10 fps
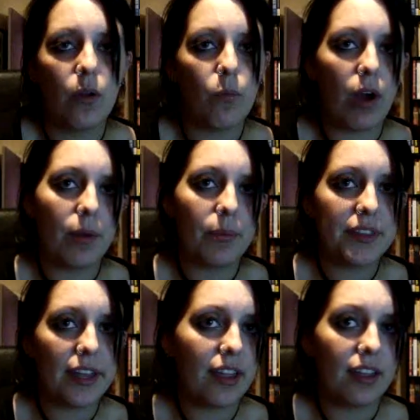why would
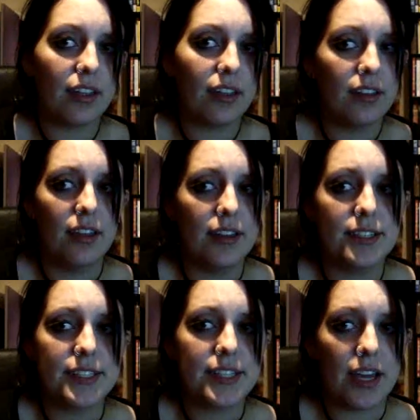they
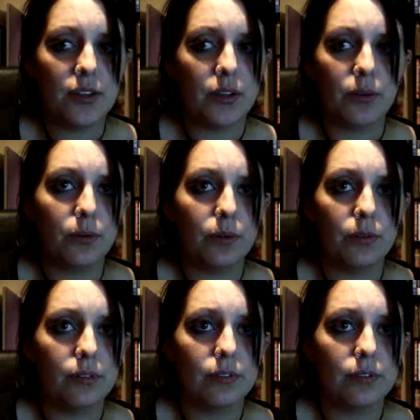tell you?